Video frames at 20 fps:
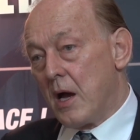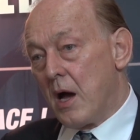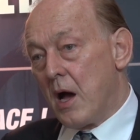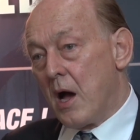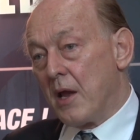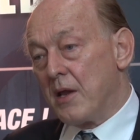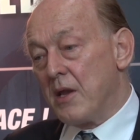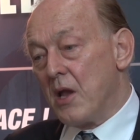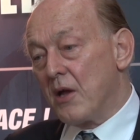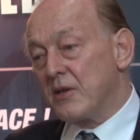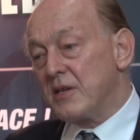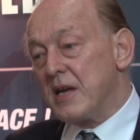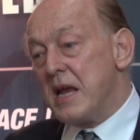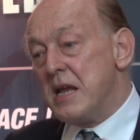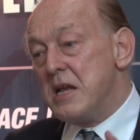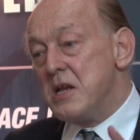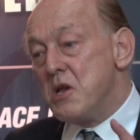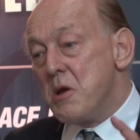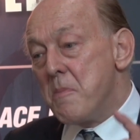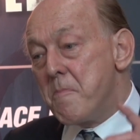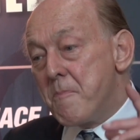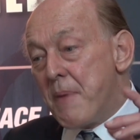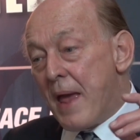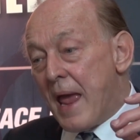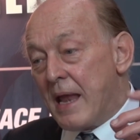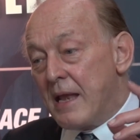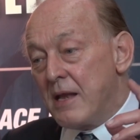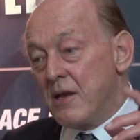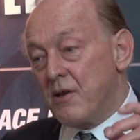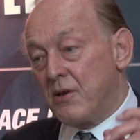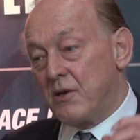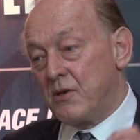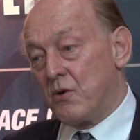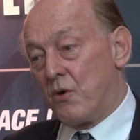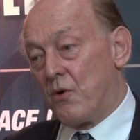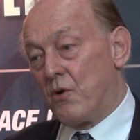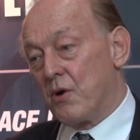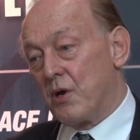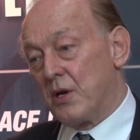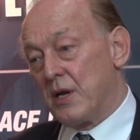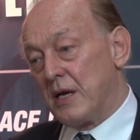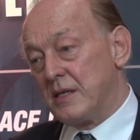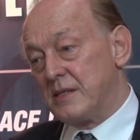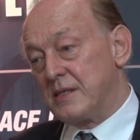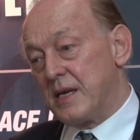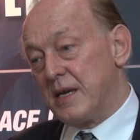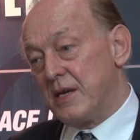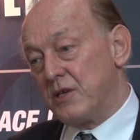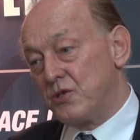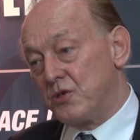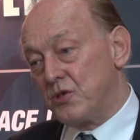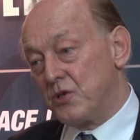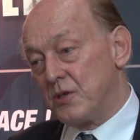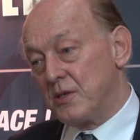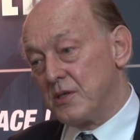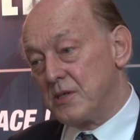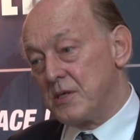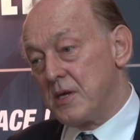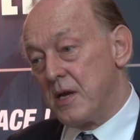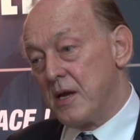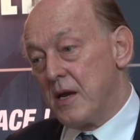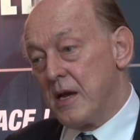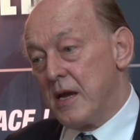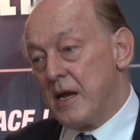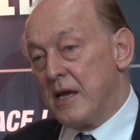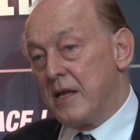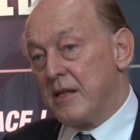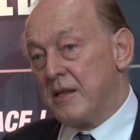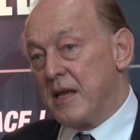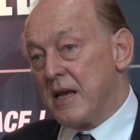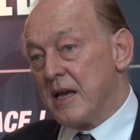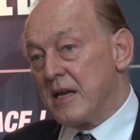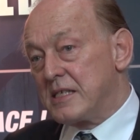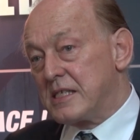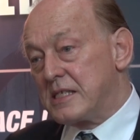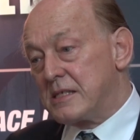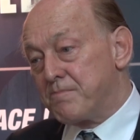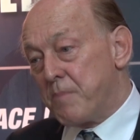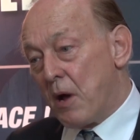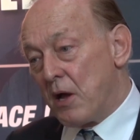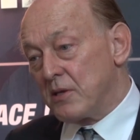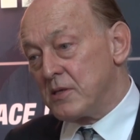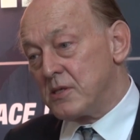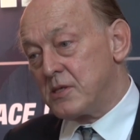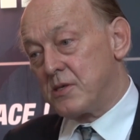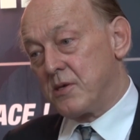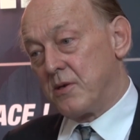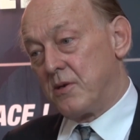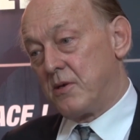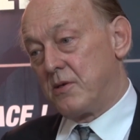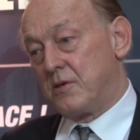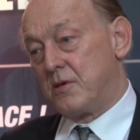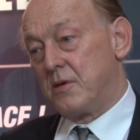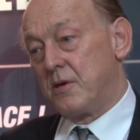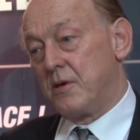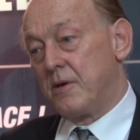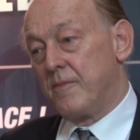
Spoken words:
are not independent organizations. They are sponsored,